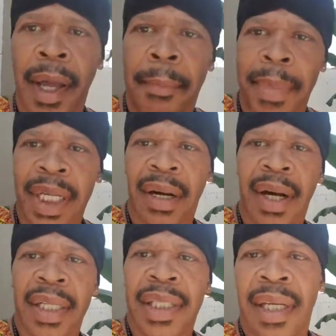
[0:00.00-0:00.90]

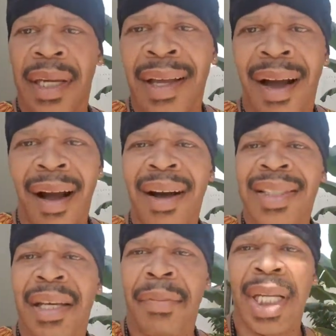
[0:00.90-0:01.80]
because
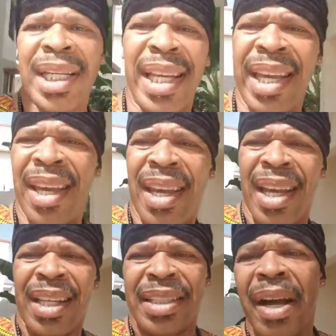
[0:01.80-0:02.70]
ultimately
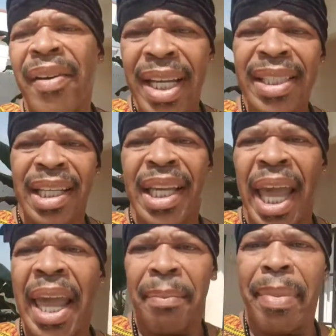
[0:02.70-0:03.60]
there is a
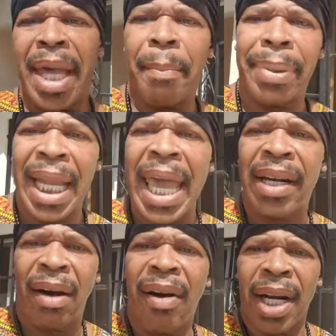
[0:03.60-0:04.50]
game being
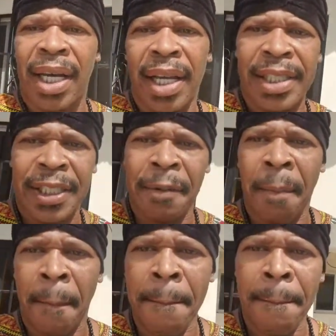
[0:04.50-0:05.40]
played on us,
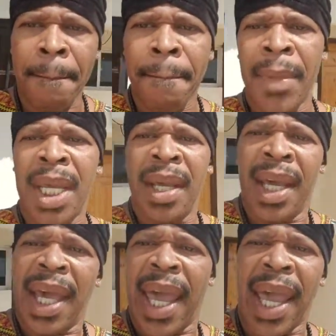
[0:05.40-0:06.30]

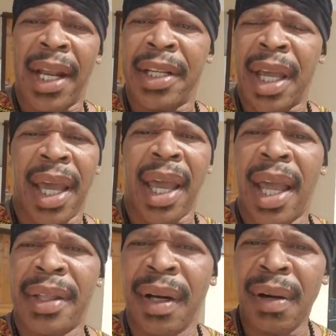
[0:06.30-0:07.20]

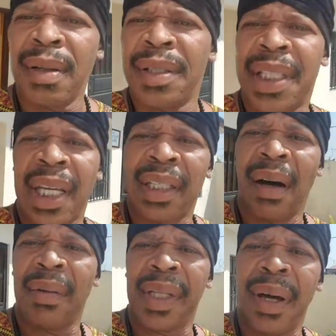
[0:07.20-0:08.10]
and those that
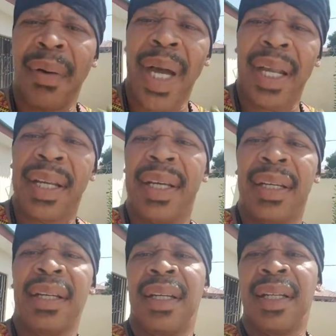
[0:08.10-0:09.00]
don't know it,
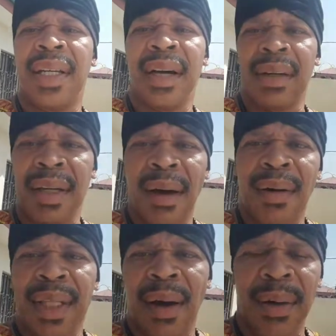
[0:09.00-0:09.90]

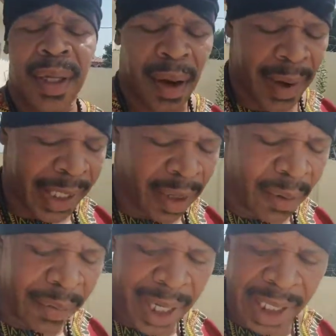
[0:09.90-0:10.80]
don't know it,
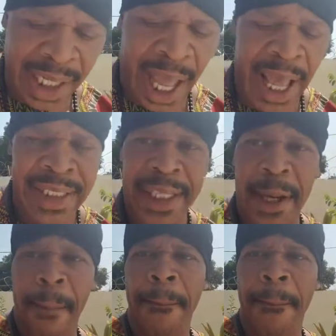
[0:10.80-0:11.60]
don't recognize it.